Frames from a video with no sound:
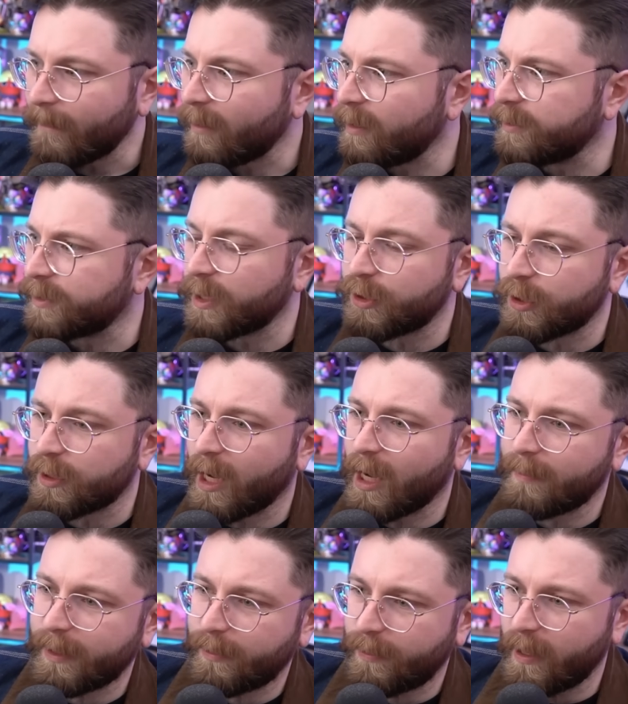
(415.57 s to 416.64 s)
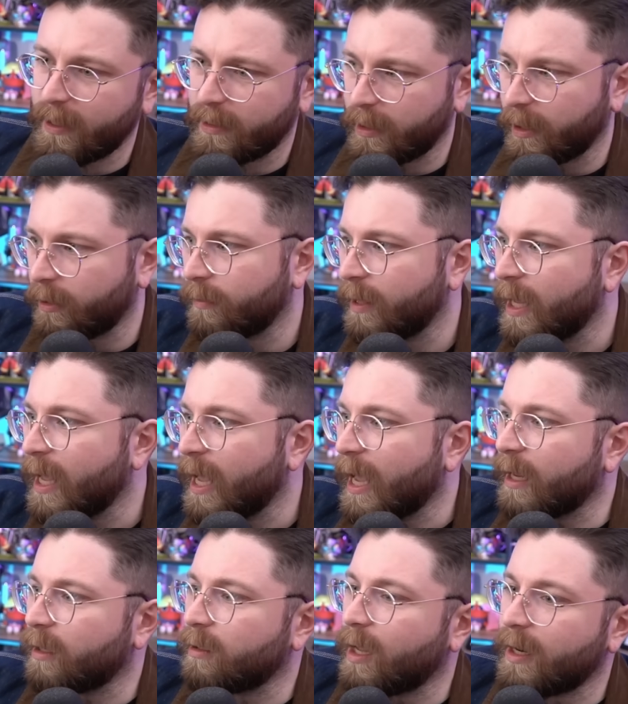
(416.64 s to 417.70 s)
It's such a common thing, you know,
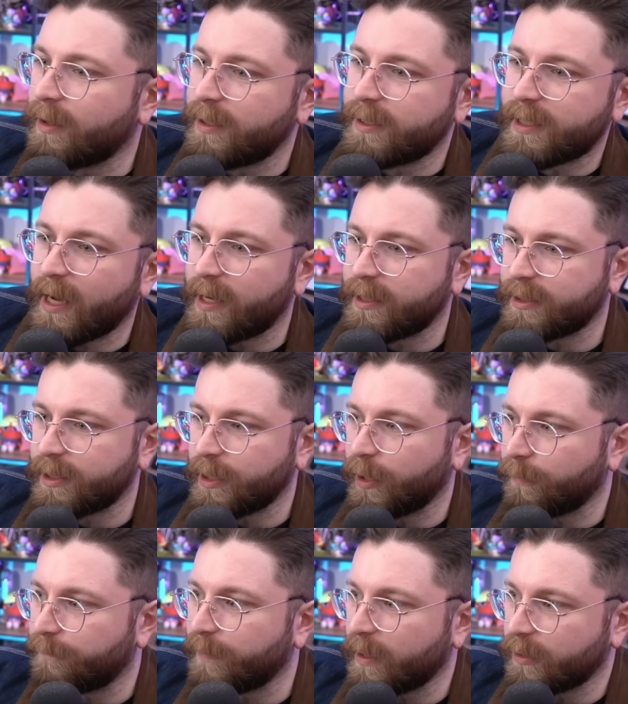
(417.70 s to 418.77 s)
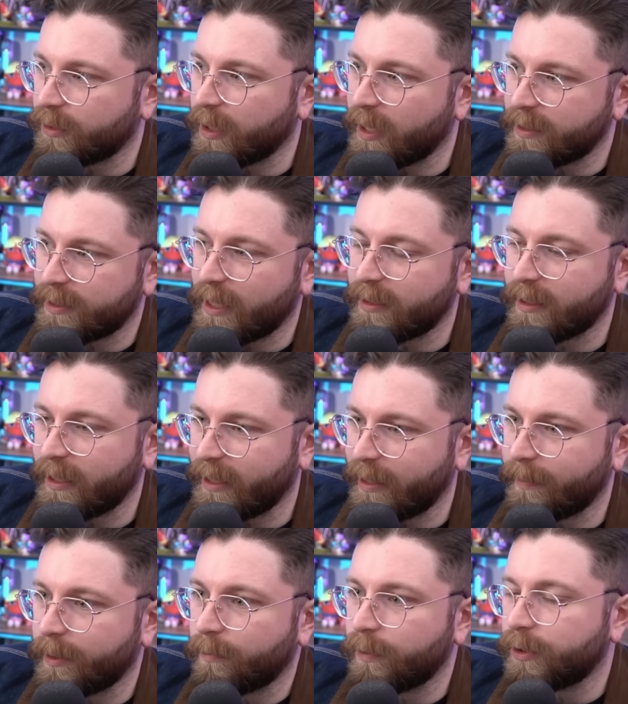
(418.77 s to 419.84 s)
and a lot of these guys, you know, fetishize that
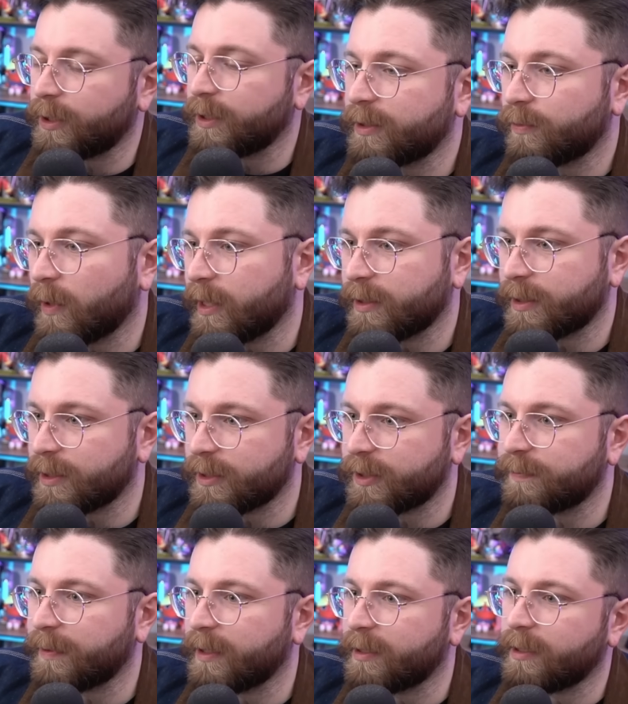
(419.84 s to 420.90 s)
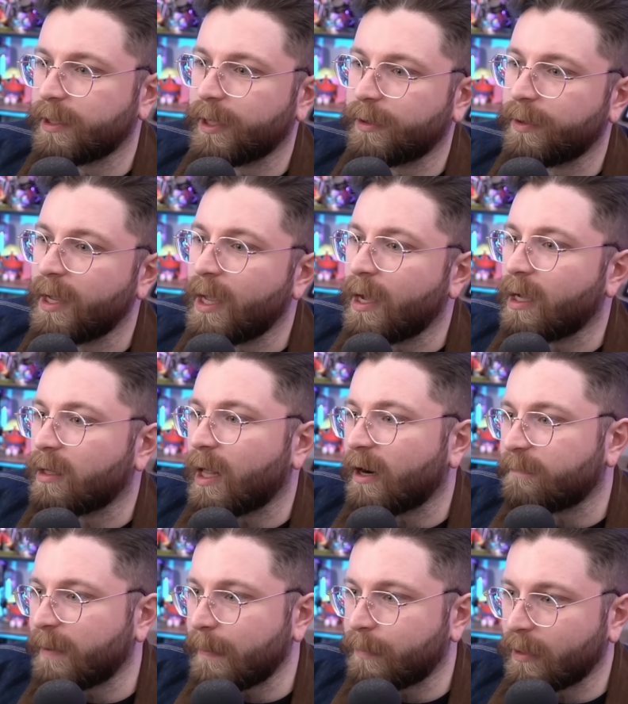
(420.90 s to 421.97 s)
dynamic, which racist, but, you know, a lot
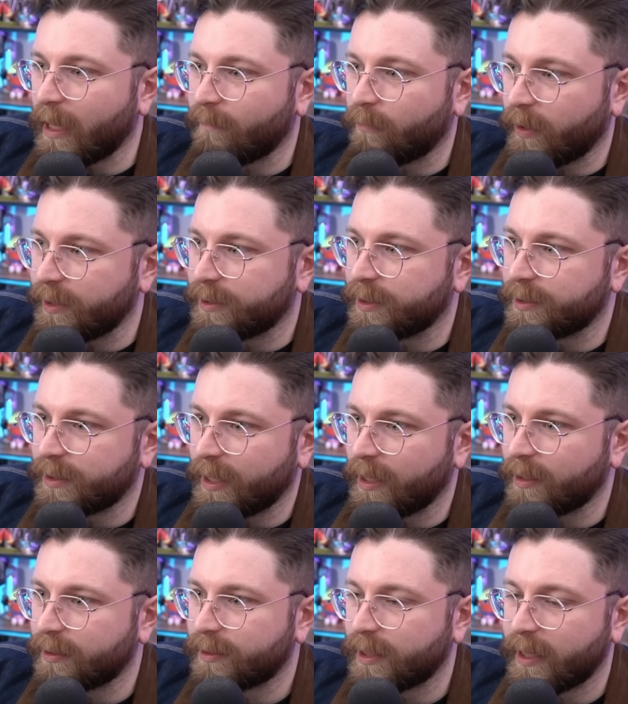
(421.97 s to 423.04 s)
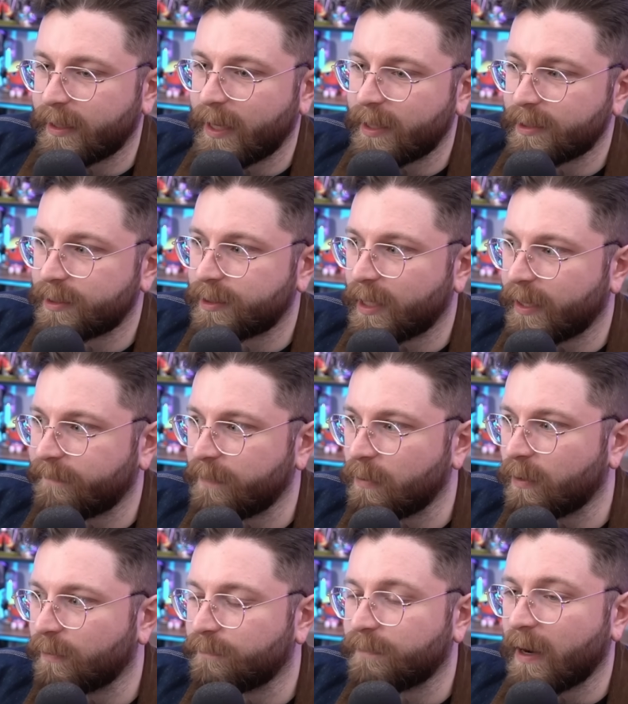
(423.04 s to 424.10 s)
of people have racist kinks, I guess. If you
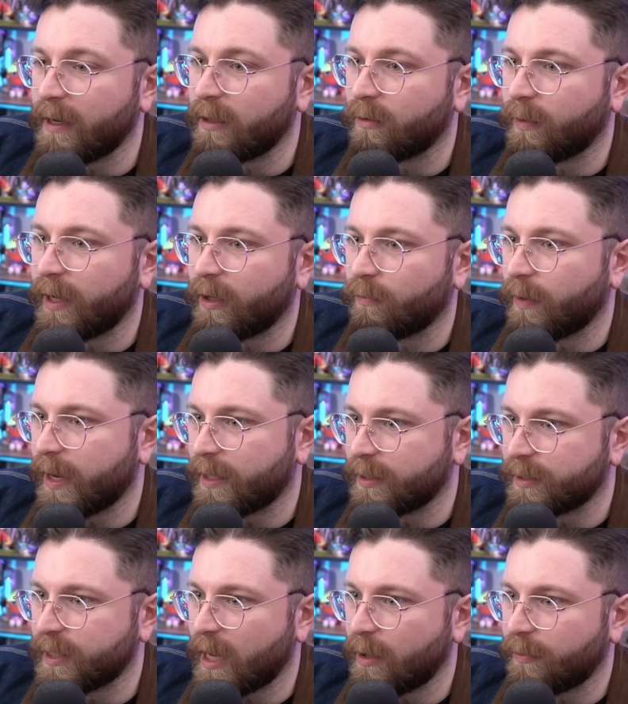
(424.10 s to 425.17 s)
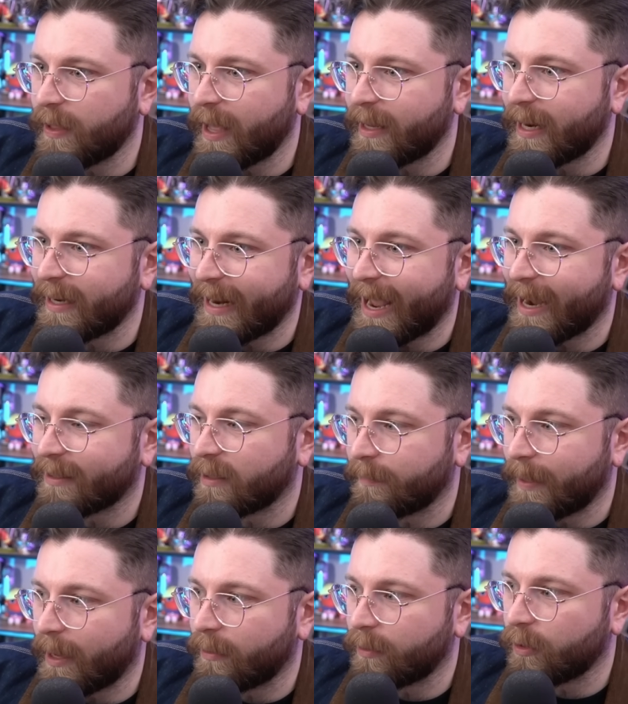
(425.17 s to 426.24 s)
can find a way to reconcile that and act them
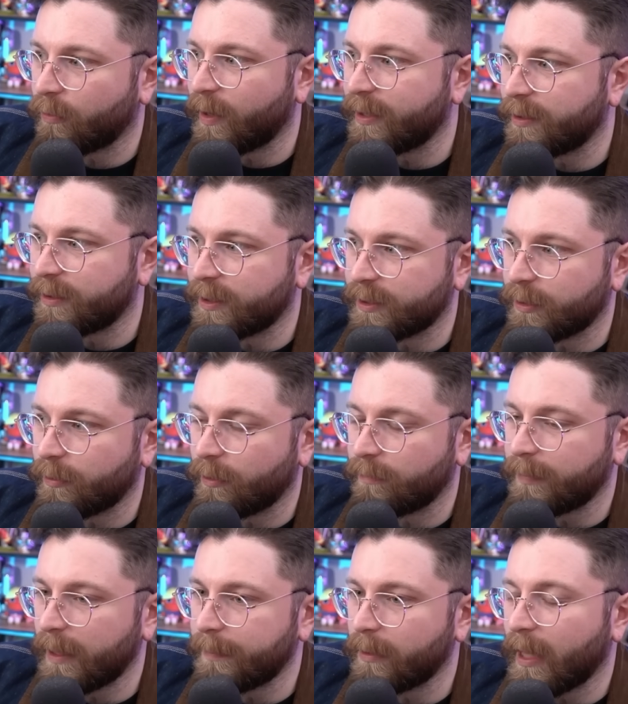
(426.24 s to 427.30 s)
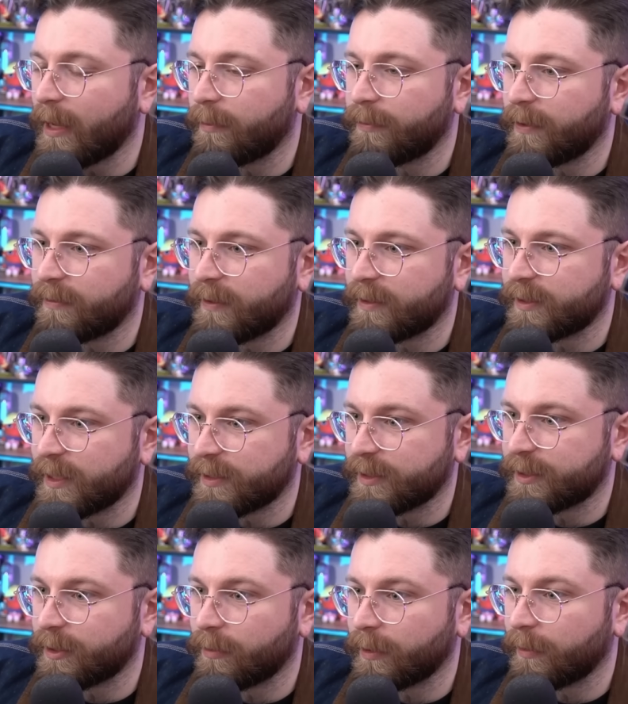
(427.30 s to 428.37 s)
out in a way that doesn't hurt people, I don't think that's
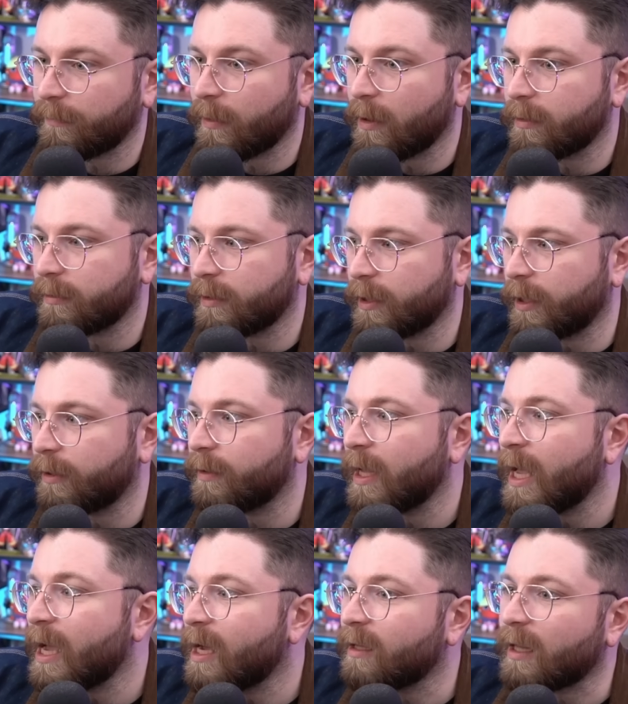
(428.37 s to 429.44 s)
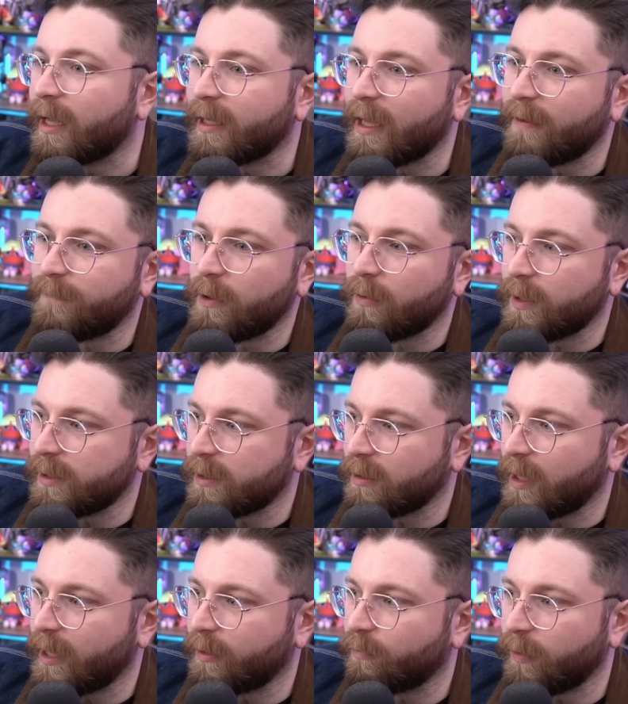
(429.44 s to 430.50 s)
necessarily wrong, you know, like, if you're into,
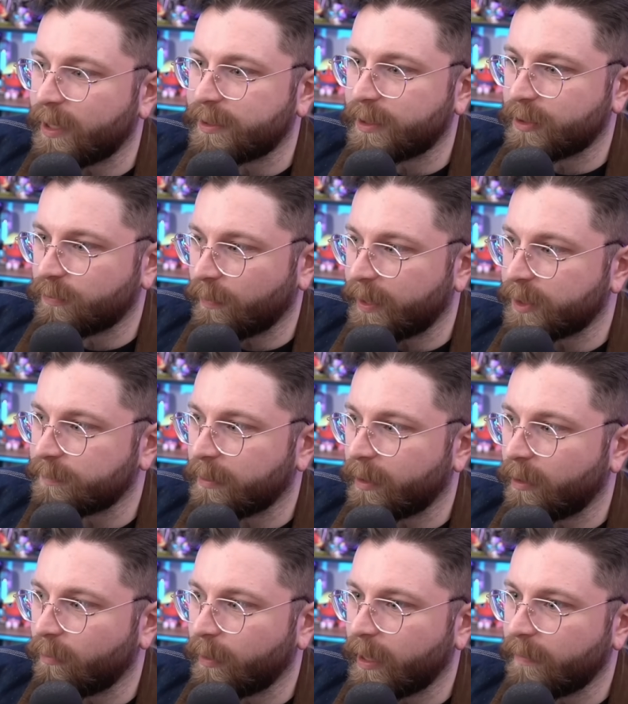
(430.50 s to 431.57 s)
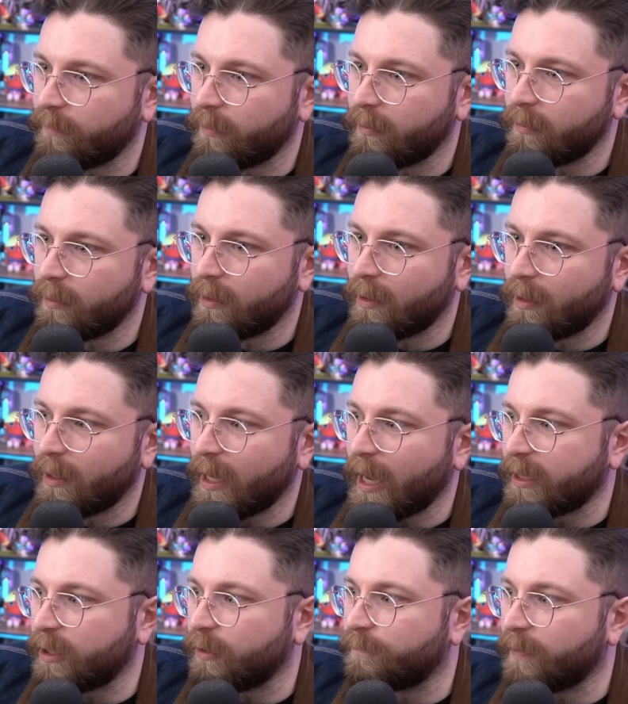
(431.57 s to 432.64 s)
like, racist race play or whatever,
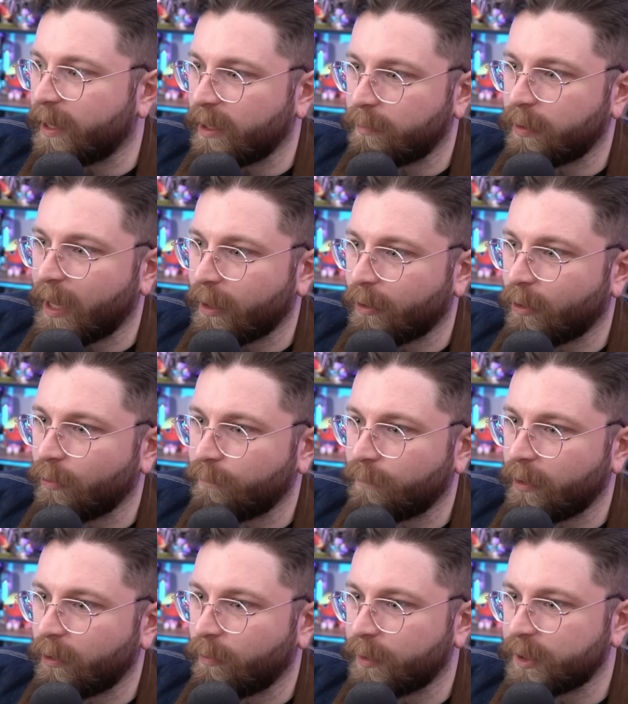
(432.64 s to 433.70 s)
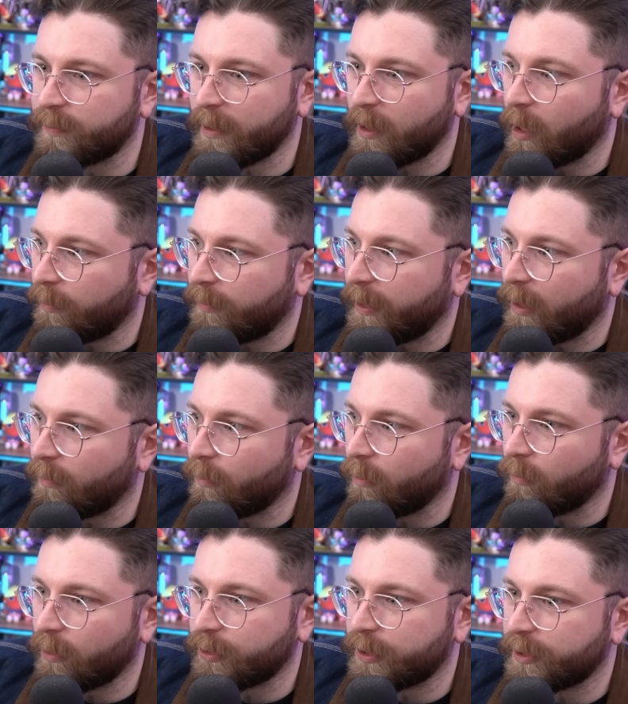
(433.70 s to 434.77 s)
and you find a black girlfriend who wants to be called the N-word
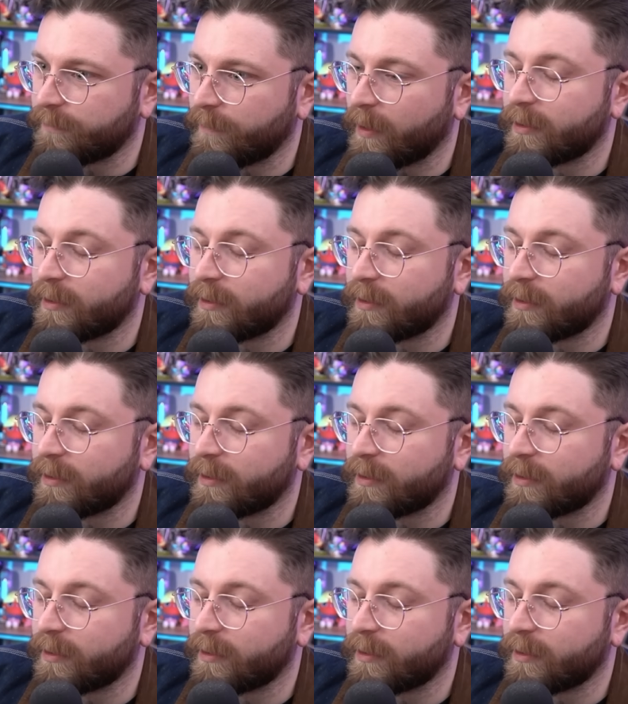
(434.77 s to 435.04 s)
while she's